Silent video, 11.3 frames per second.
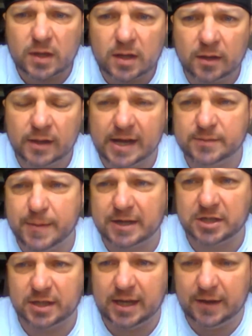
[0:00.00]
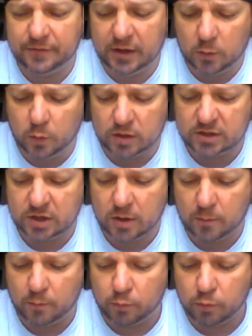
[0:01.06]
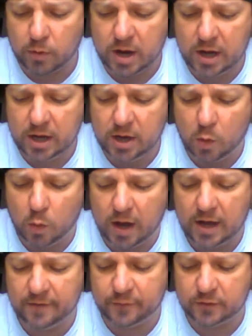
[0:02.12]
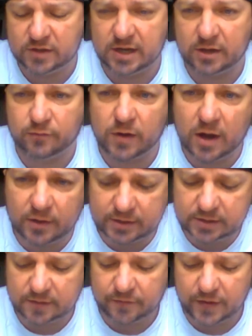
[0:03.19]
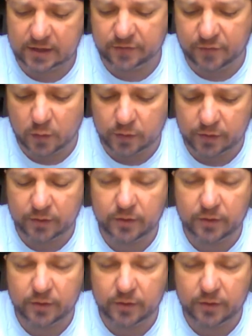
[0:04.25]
Last match of the evening was Bray Wyatt versus Seth Rollins. Fast forward